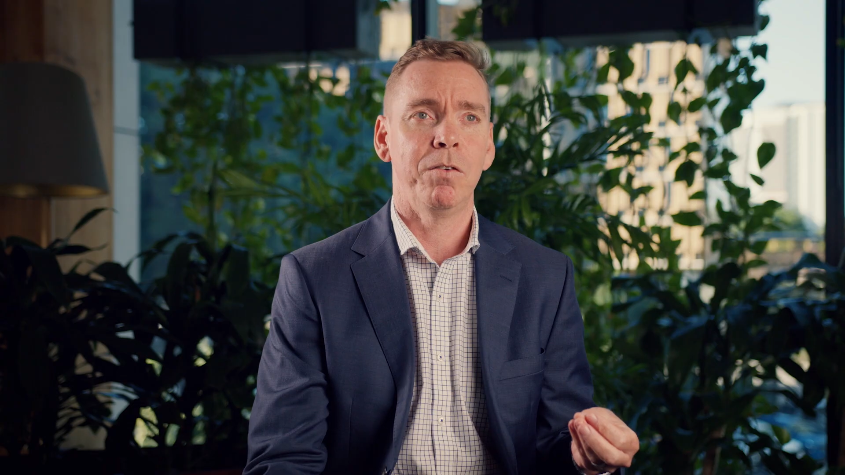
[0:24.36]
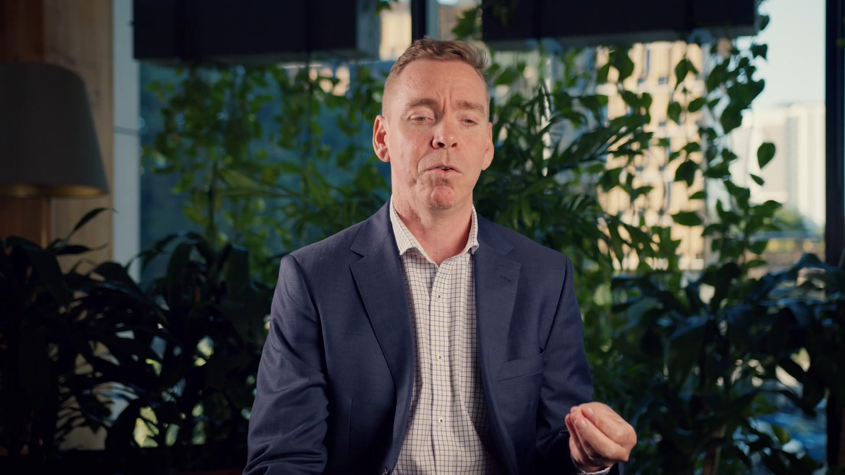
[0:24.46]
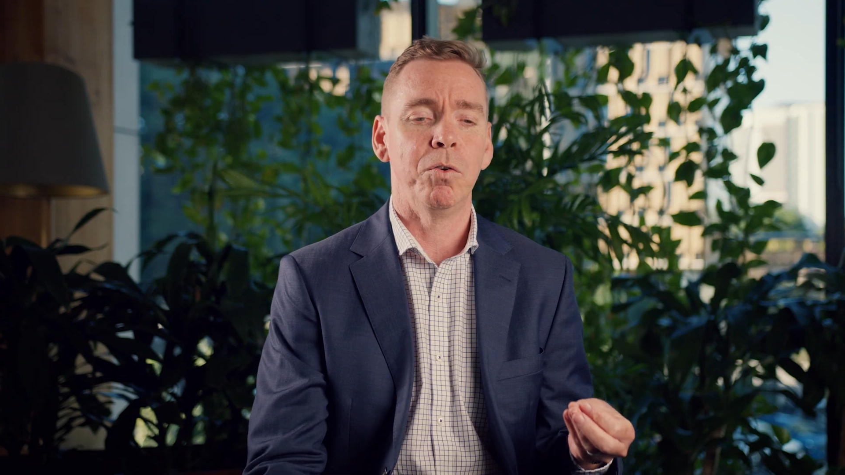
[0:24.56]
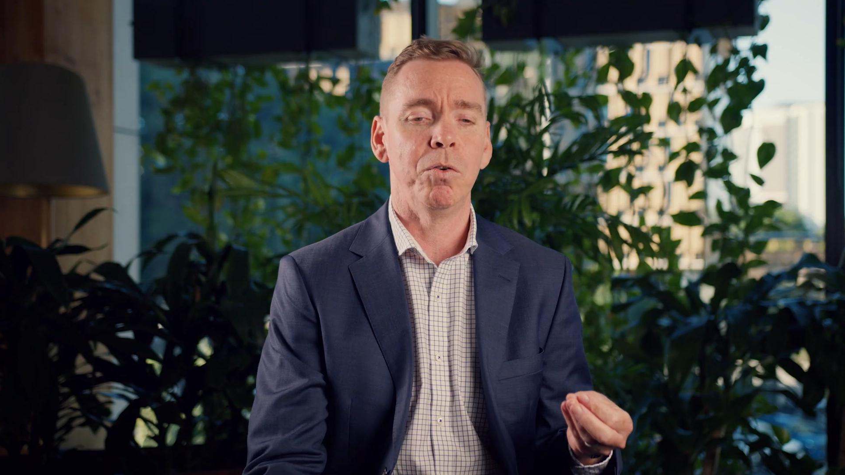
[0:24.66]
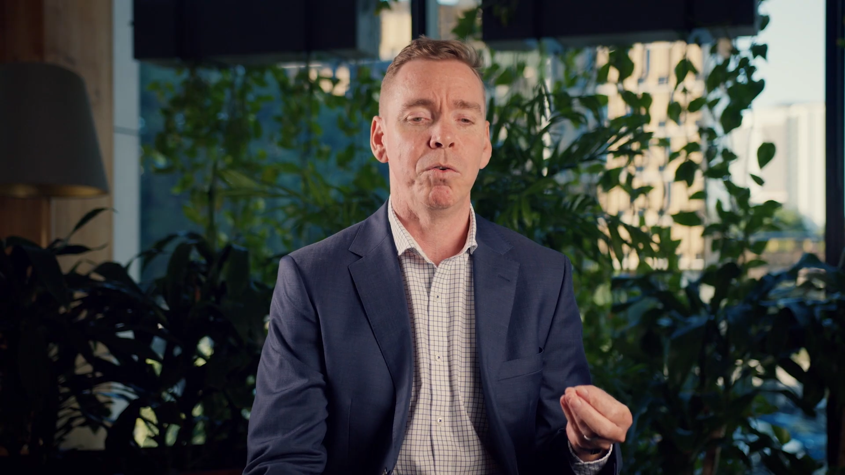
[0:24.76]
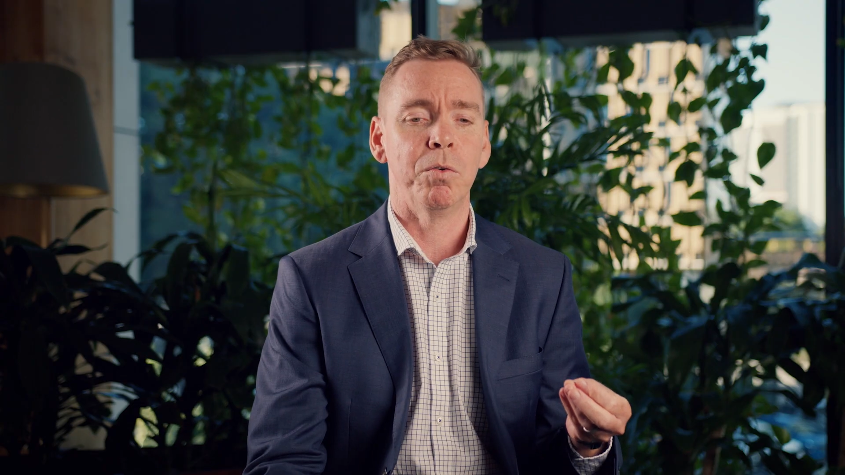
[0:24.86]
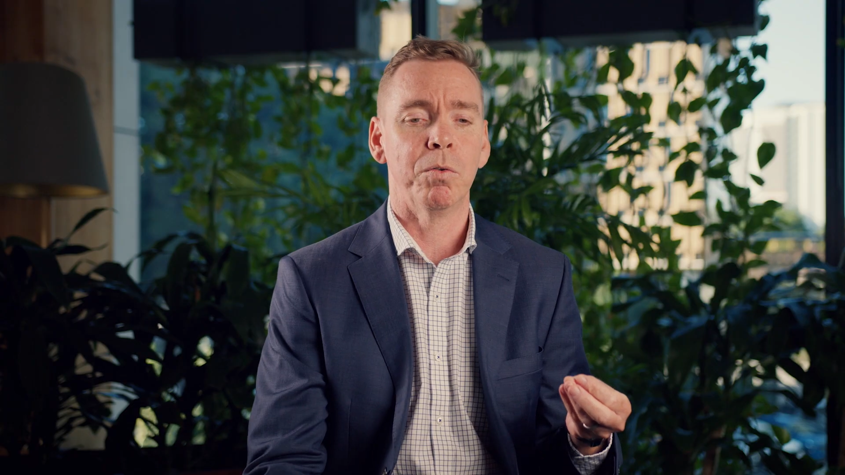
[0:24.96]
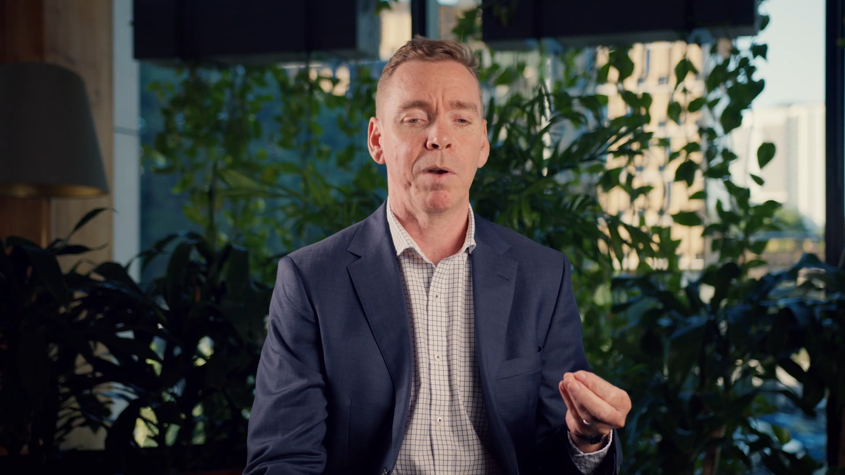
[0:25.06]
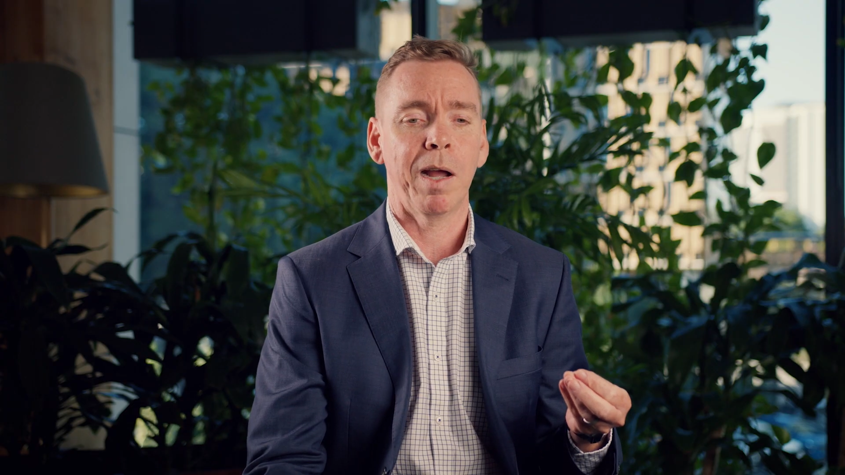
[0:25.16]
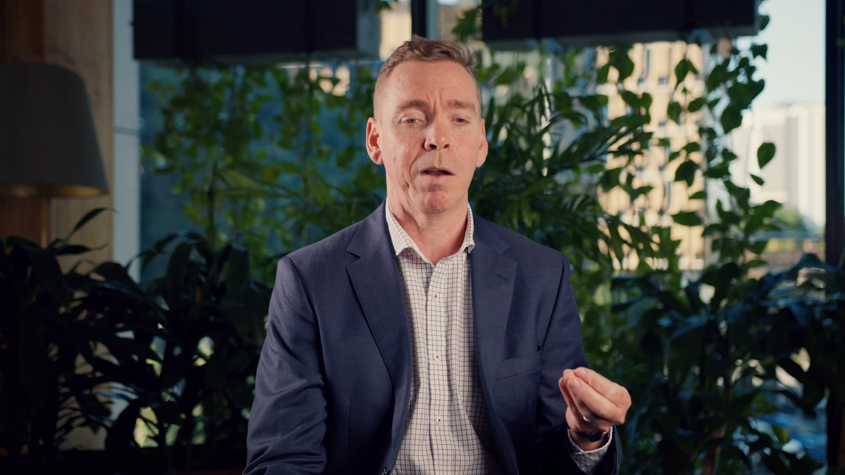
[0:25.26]
to
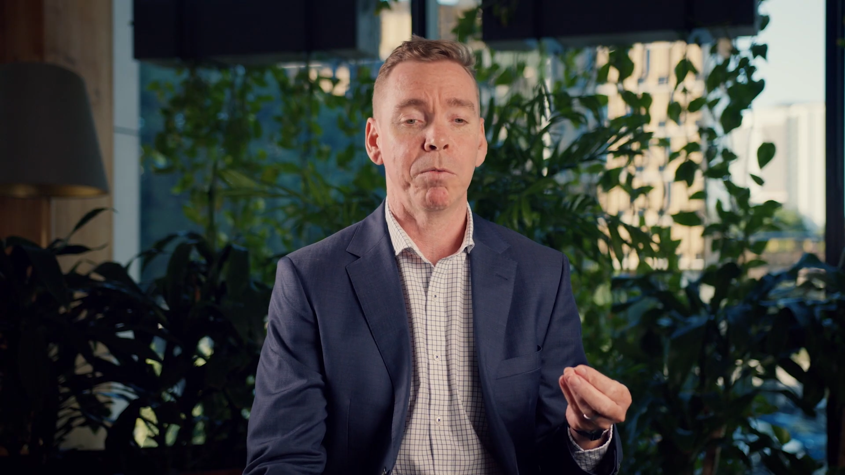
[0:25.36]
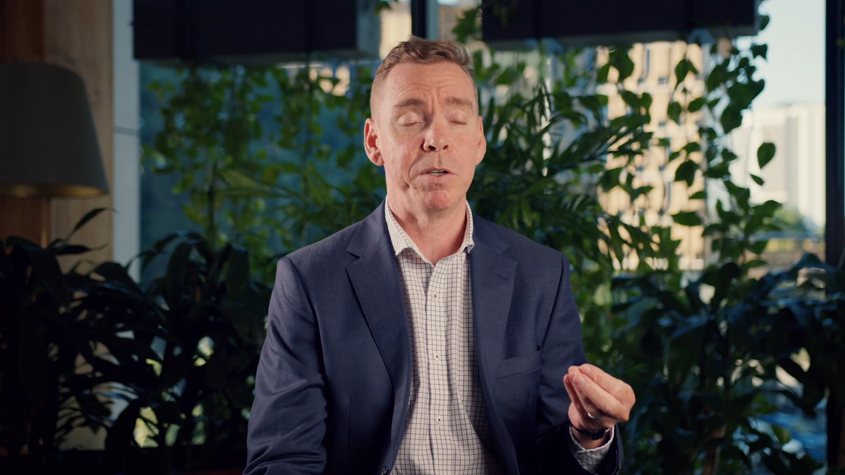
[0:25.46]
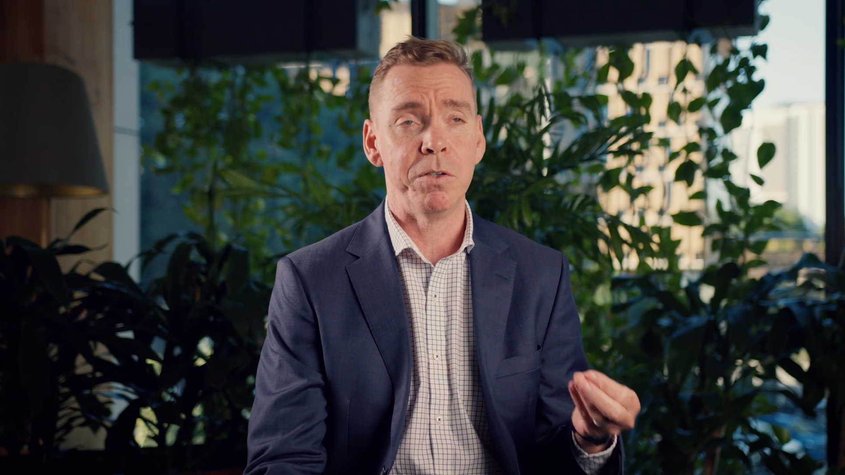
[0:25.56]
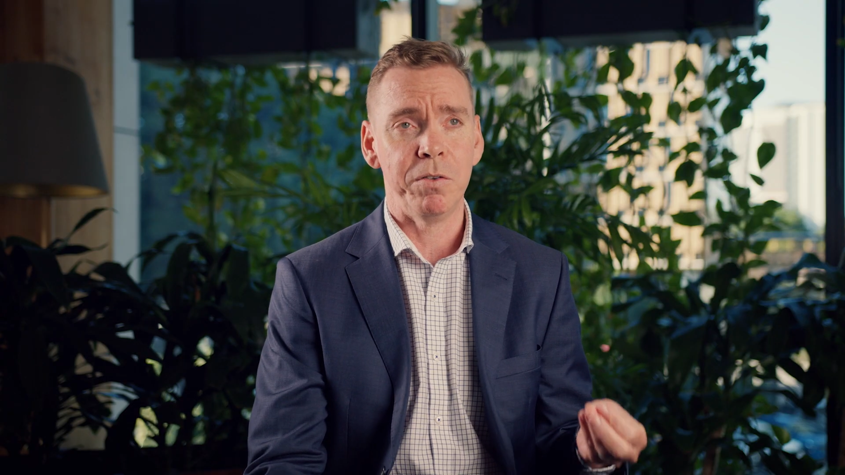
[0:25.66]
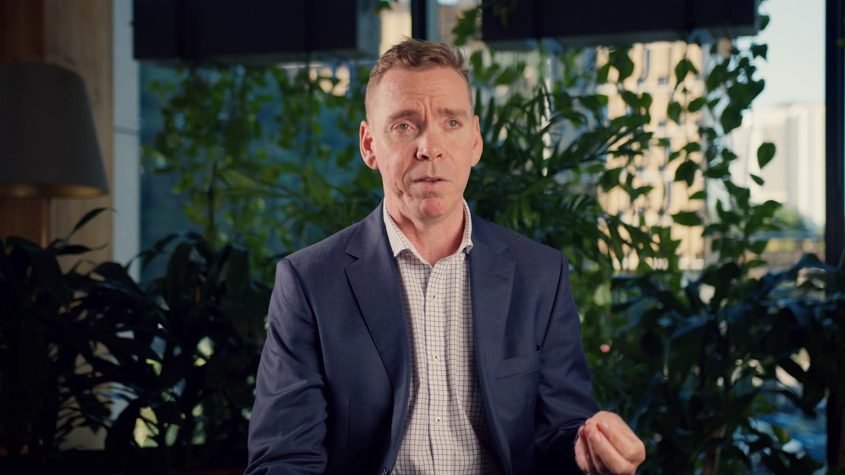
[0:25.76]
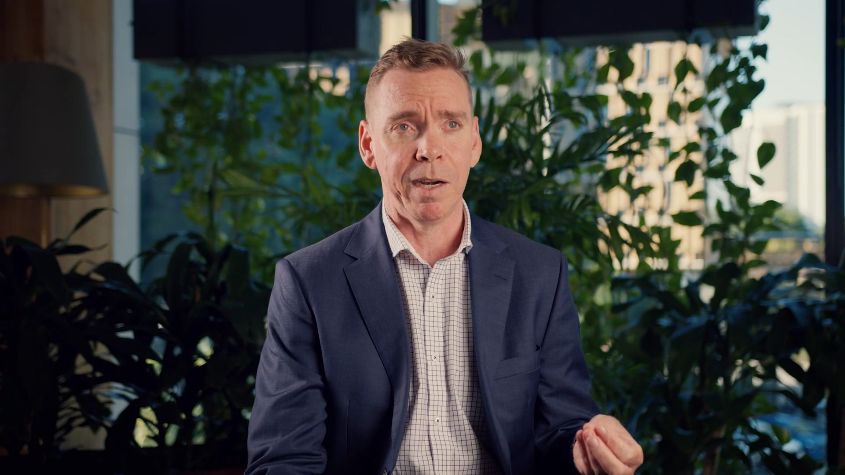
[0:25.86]
reduce